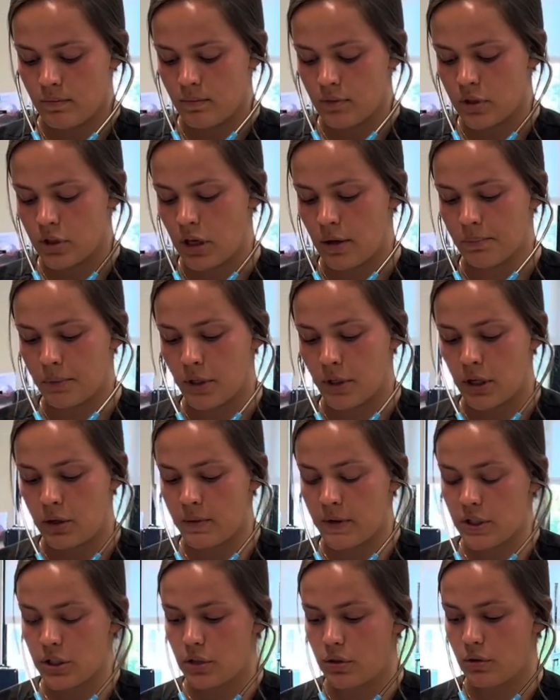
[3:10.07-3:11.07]
So I'm
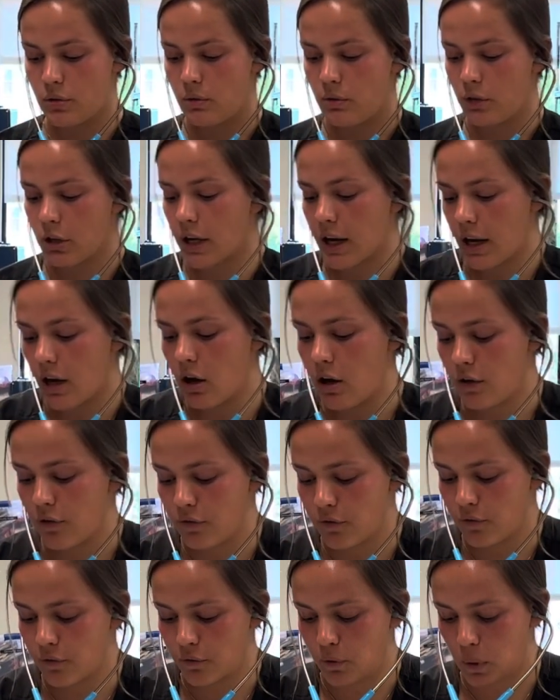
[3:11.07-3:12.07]
going to look at all
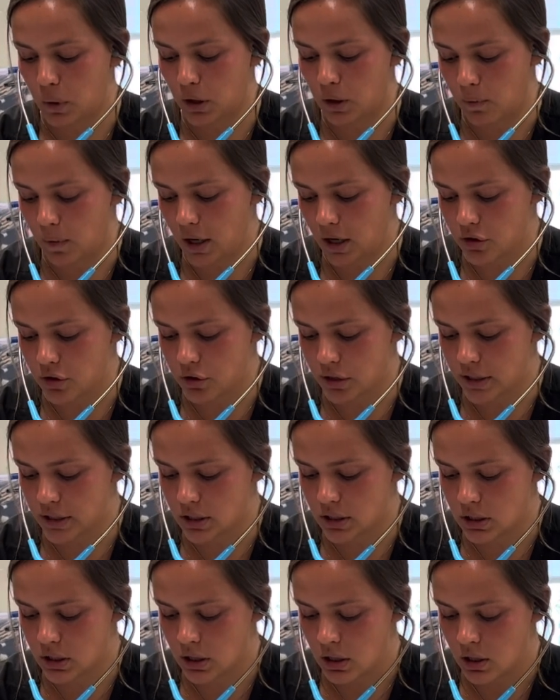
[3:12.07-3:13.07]
4
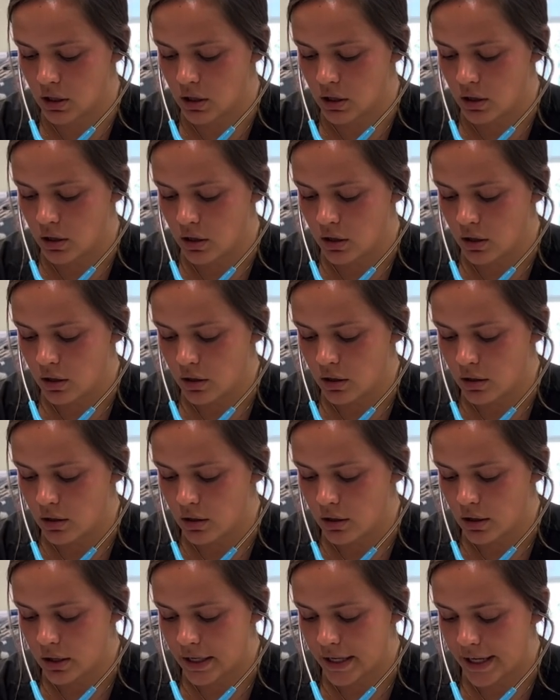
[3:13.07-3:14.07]
quadrants,
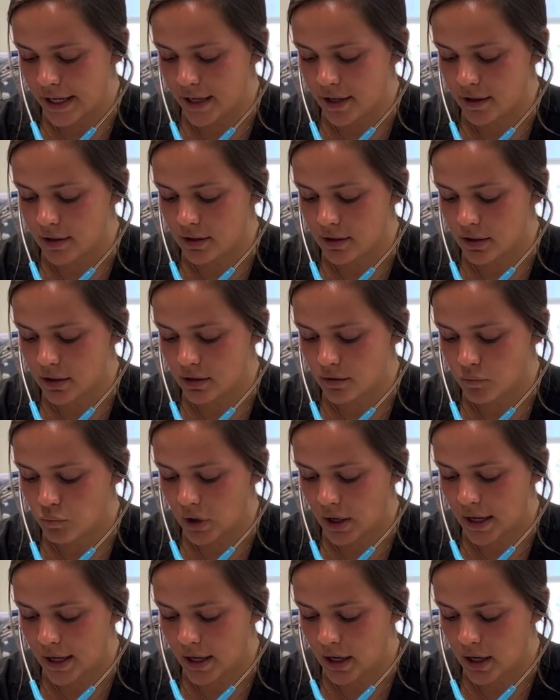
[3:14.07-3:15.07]
and
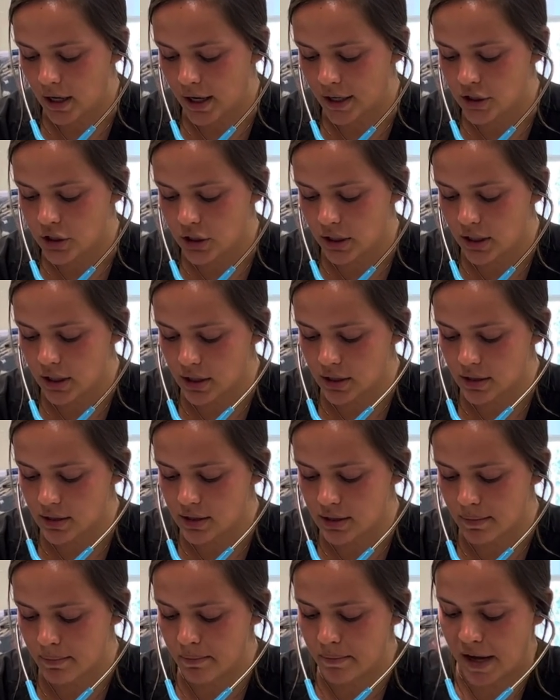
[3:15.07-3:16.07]
I should hear
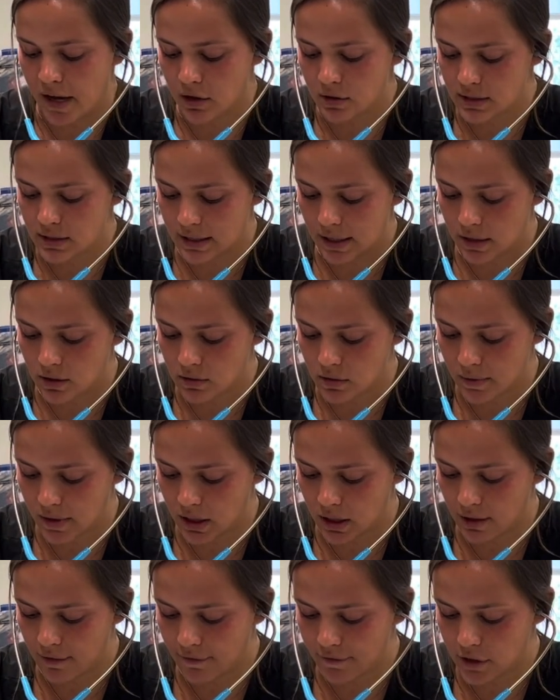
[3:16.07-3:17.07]
some vowel sounds
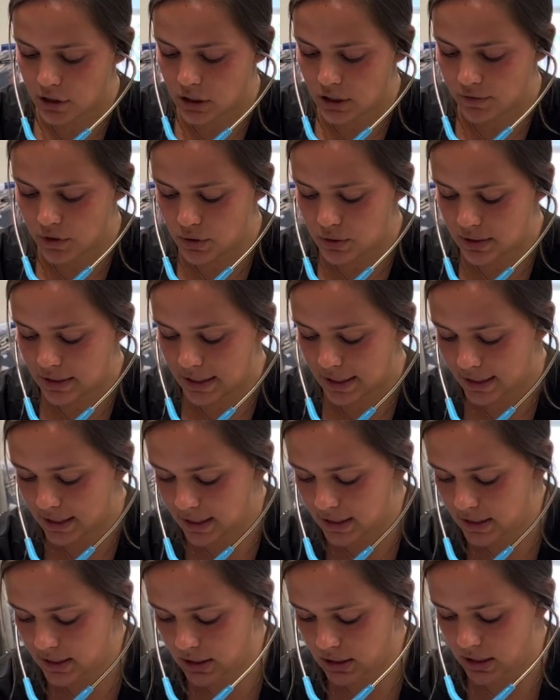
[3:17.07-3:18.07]
within the first few
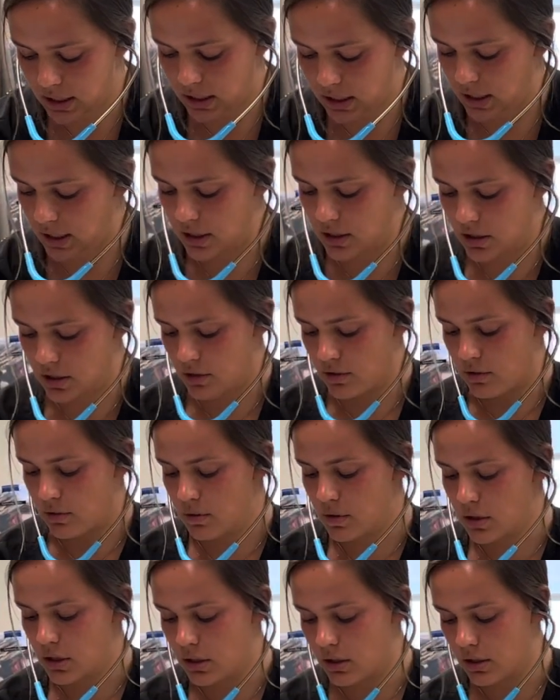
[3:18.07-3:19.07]
seconds, and I
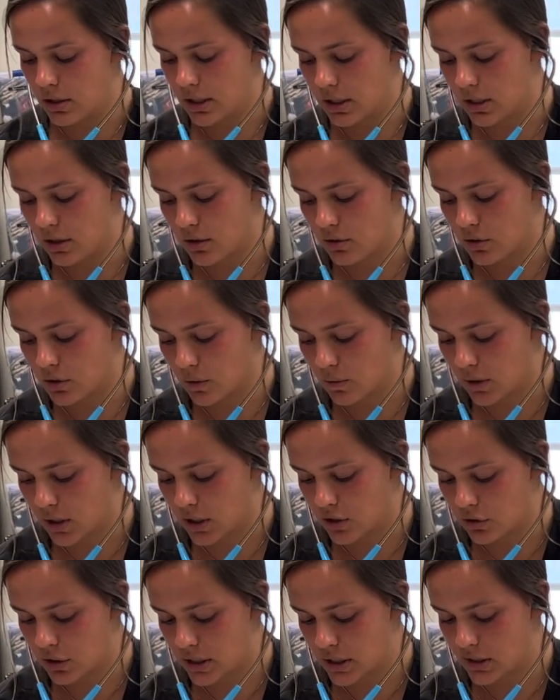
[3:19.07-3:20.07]
do in those
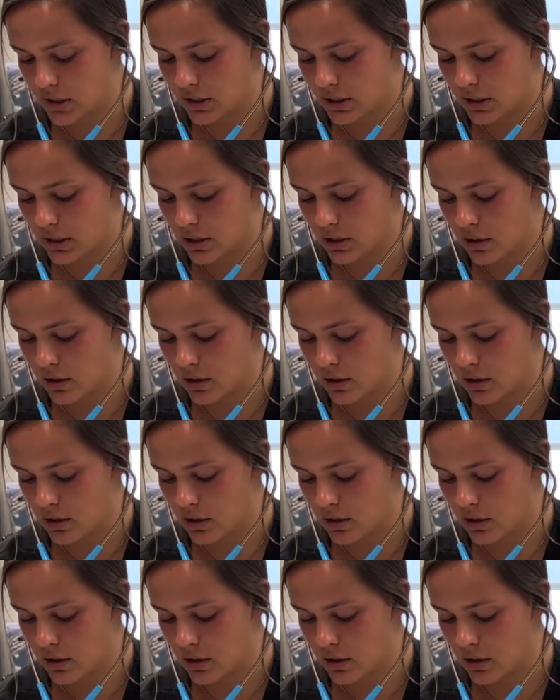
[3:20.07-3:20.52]
quadrants.